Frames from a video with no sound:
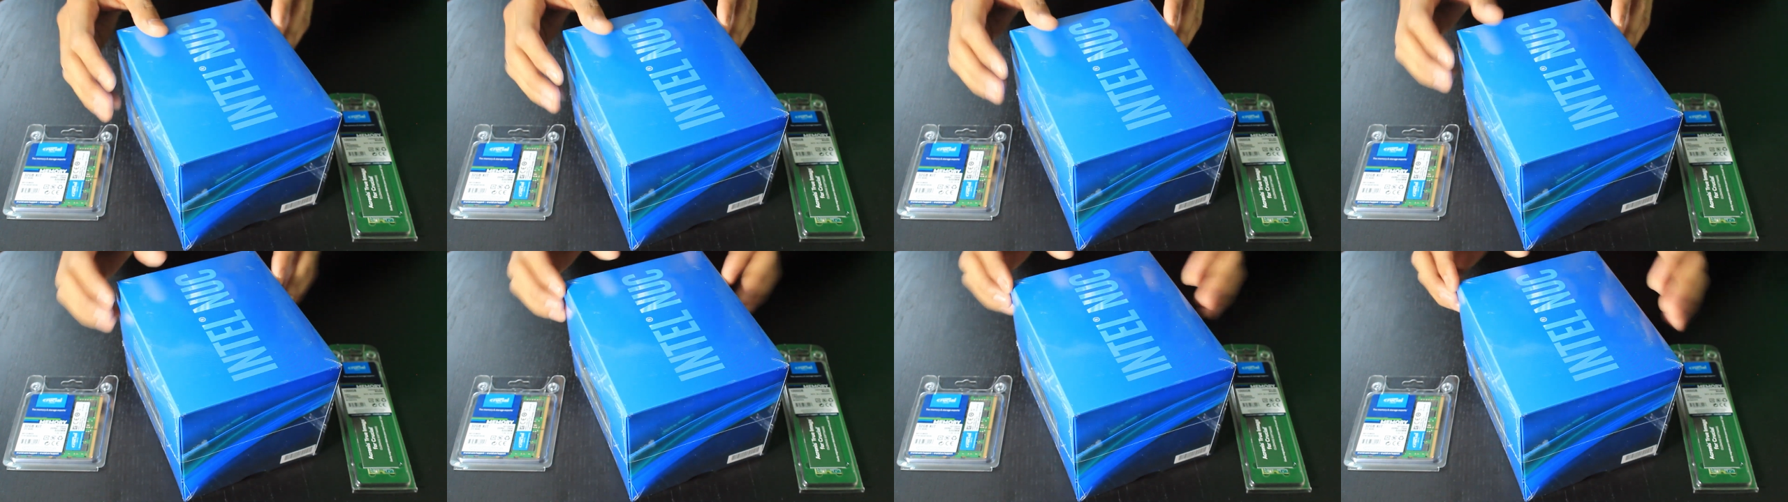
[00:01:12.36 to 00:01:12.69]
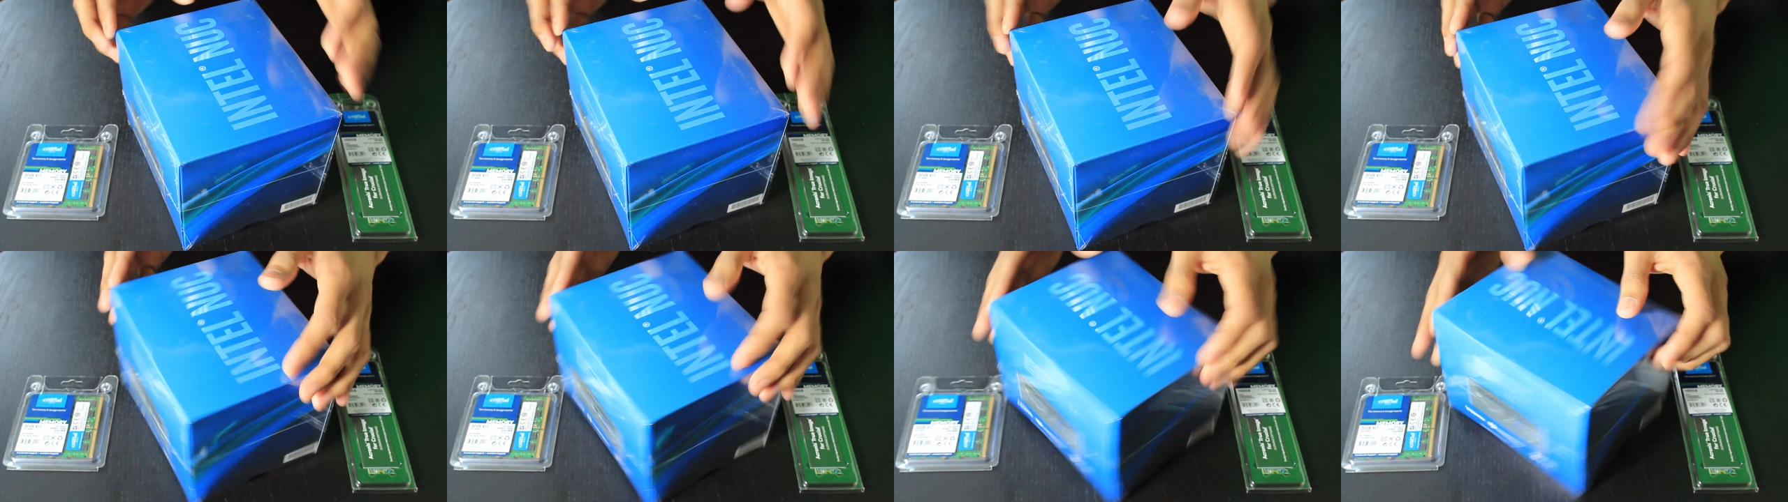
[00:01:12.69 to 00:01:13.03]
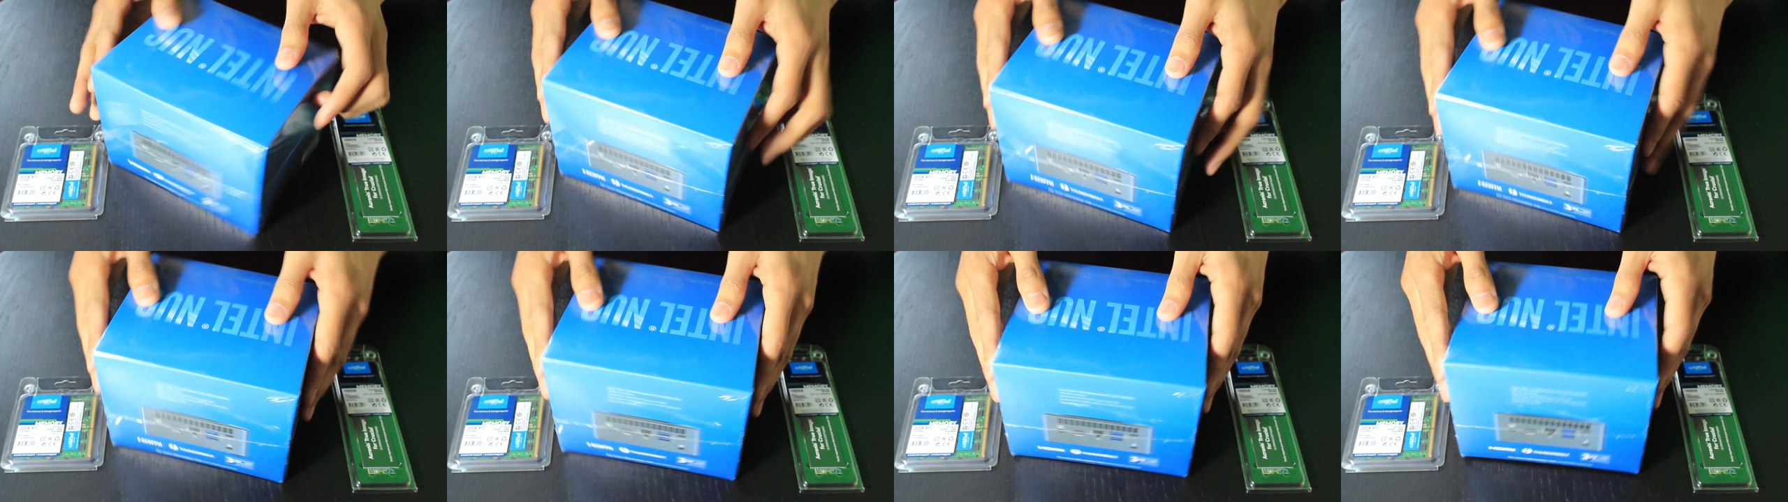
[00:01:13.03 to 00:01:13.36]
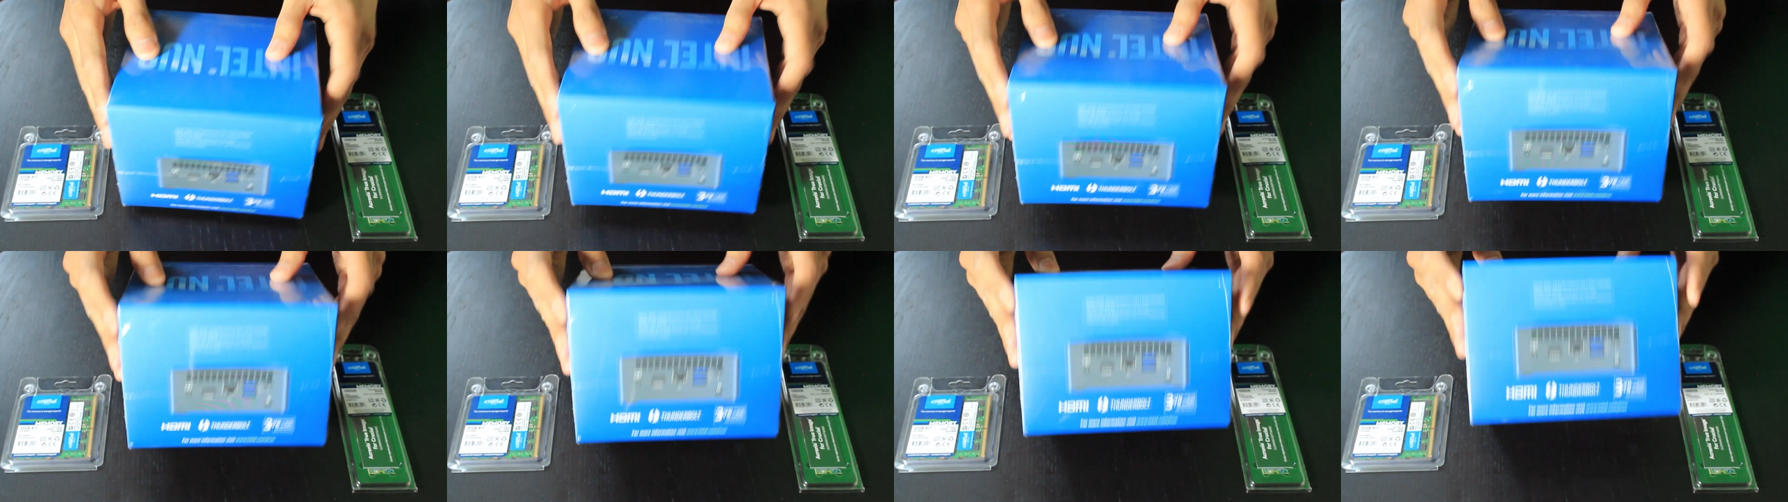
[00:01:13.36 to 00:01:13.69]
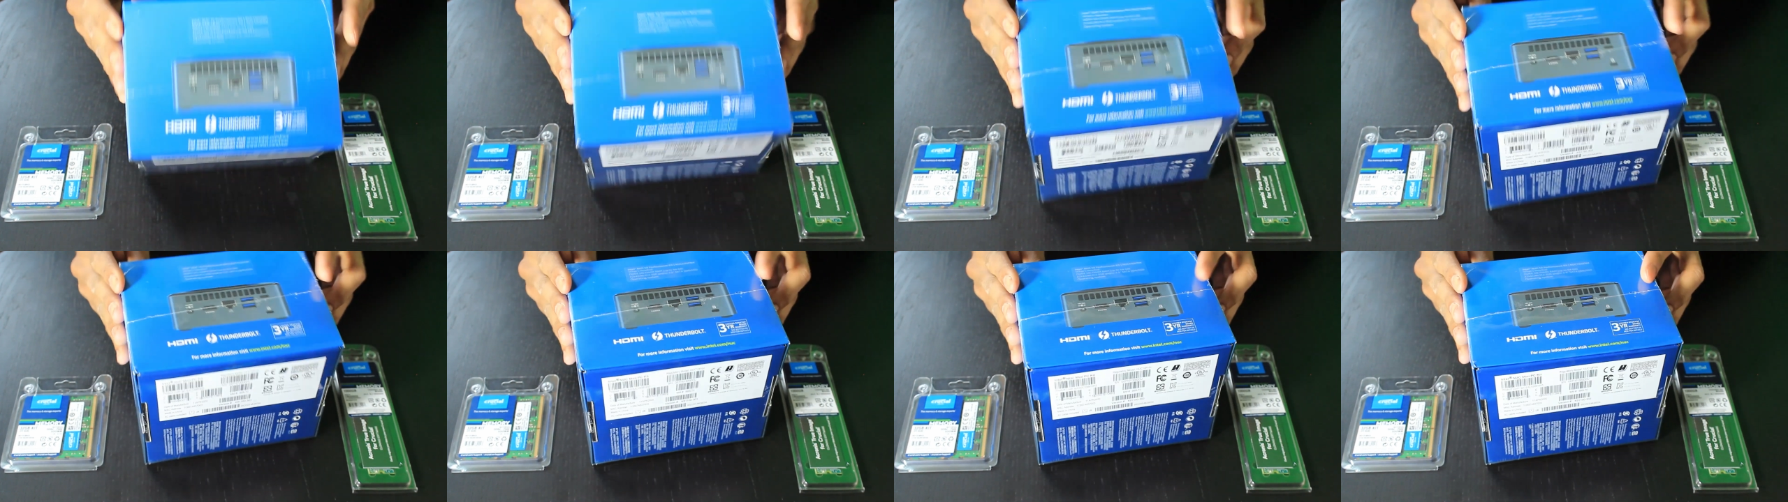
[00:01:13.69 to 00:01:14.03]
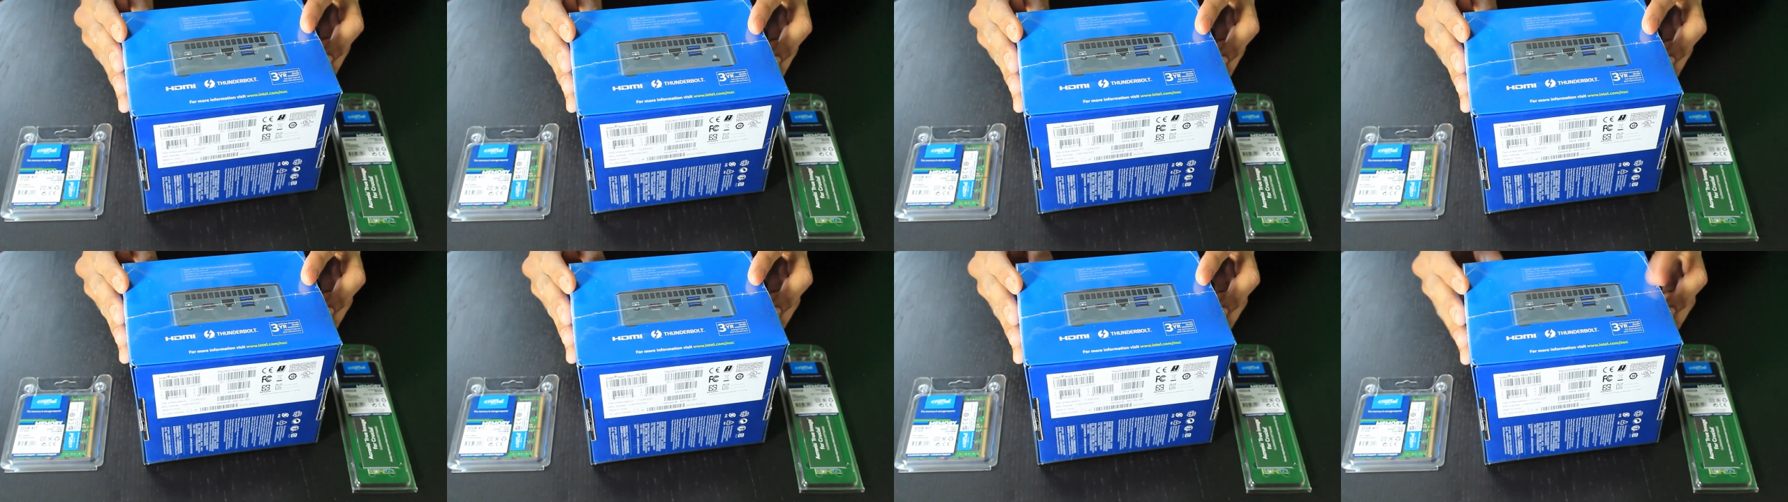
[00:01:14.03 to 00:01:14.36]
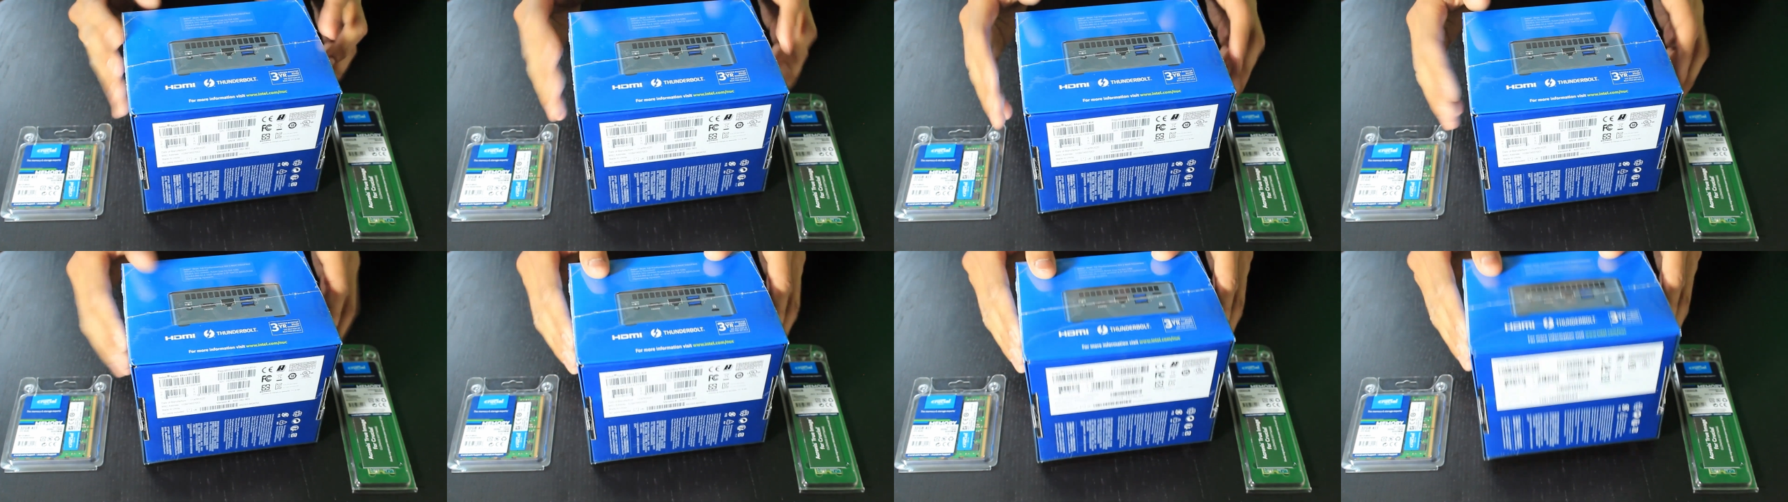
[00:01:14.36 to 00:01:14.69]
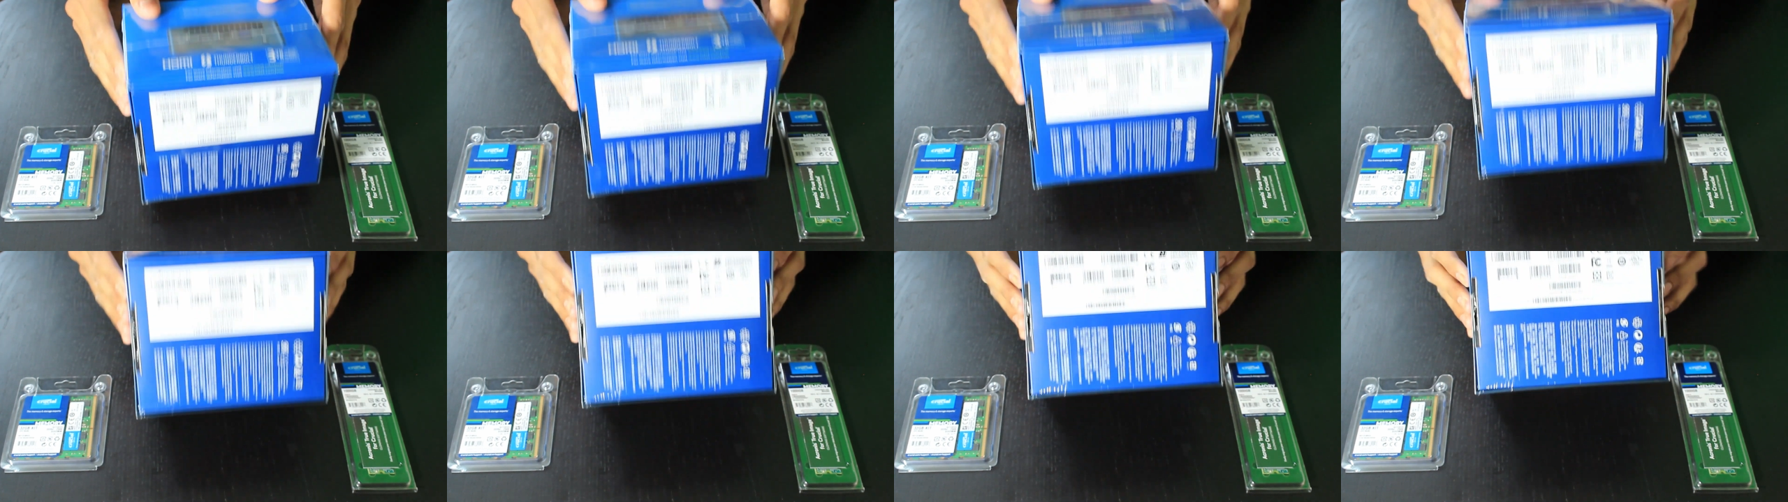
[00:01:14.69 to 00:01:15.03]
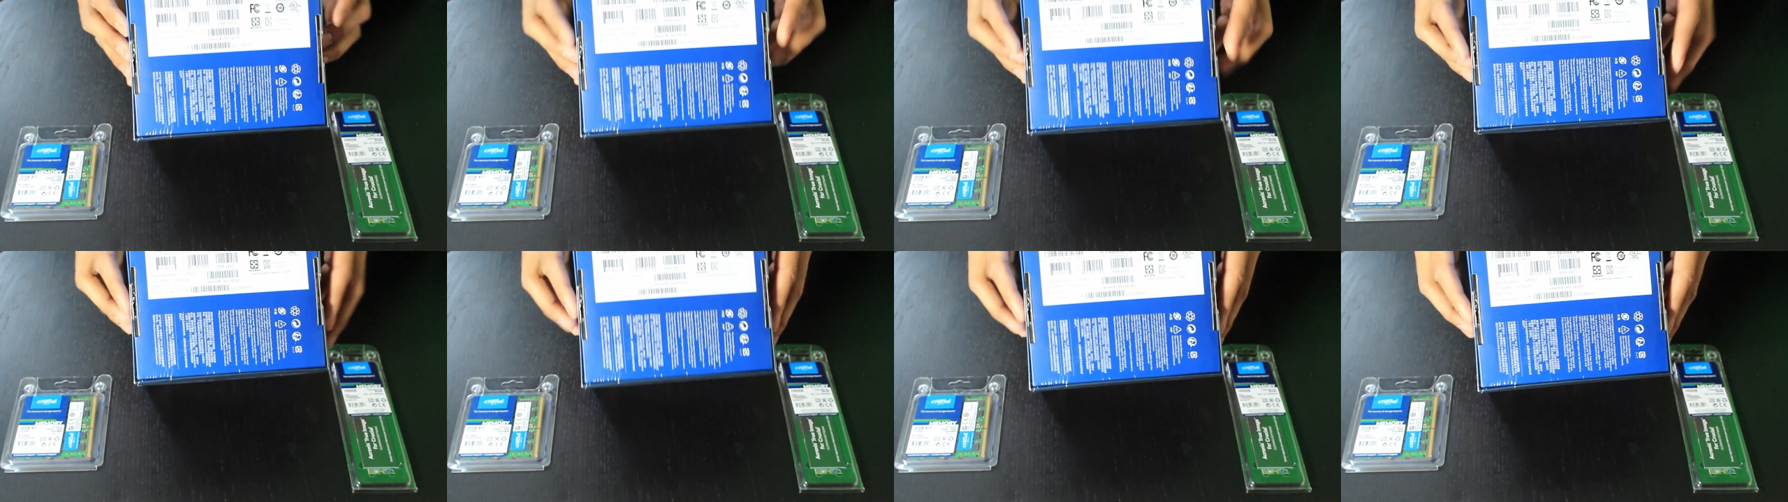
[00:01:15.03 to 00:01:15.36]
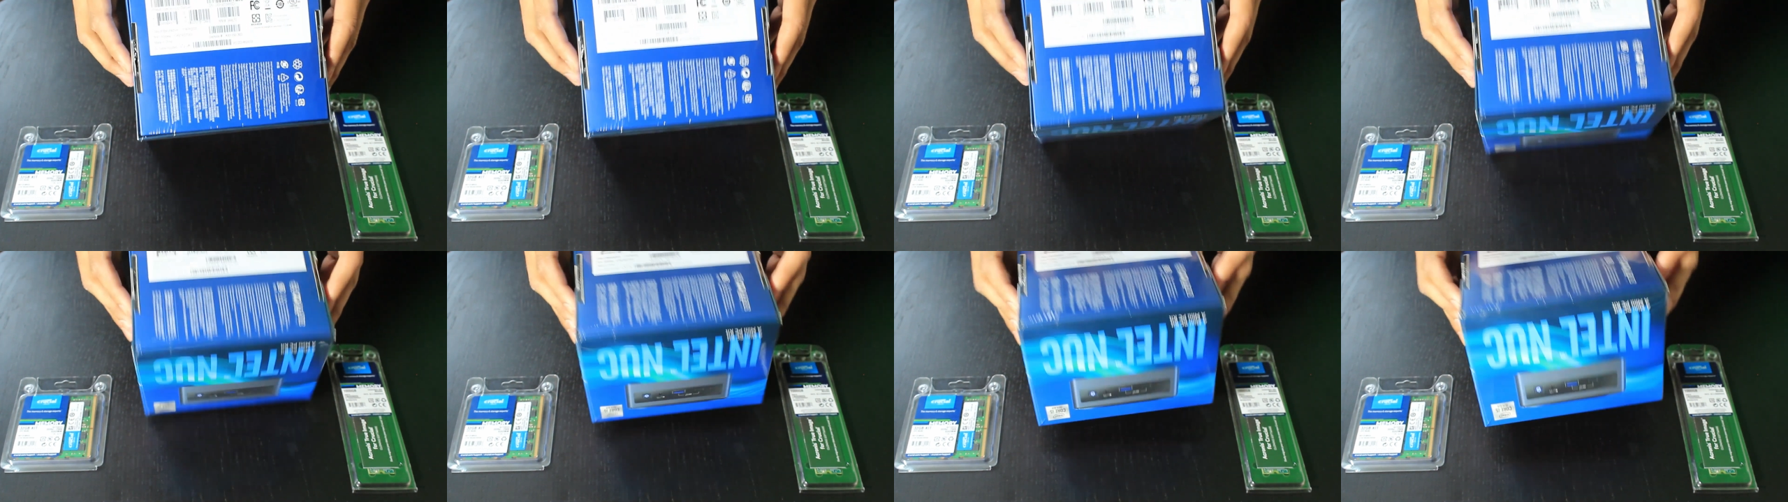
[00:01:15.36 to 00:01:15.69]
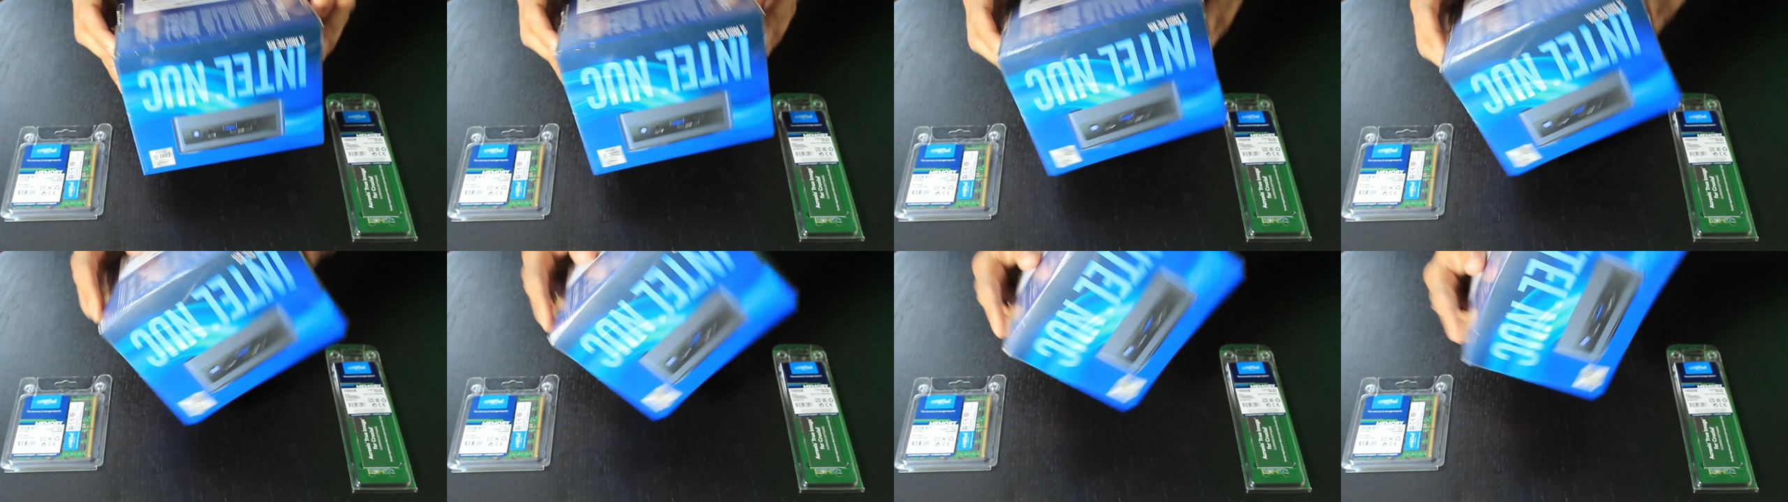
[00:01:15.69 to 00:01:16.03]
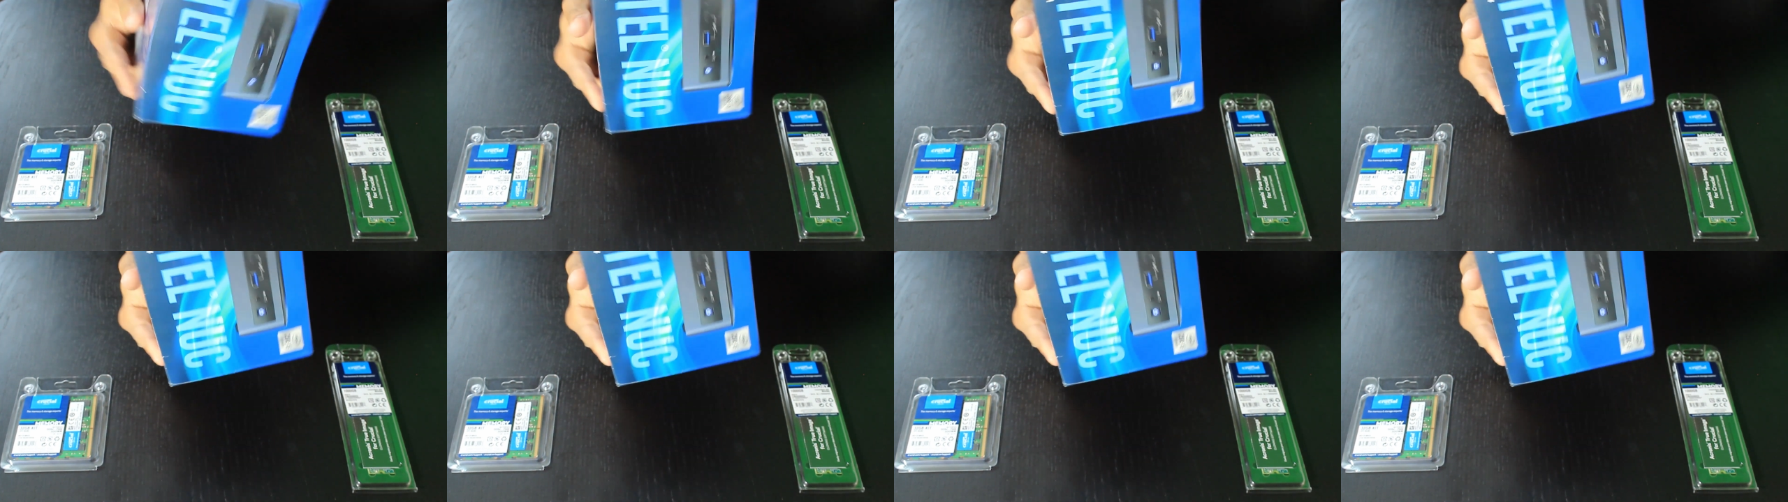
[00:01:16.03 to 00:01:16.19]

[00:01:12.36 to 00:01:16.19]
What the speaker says: Nobody's mouth can be seen.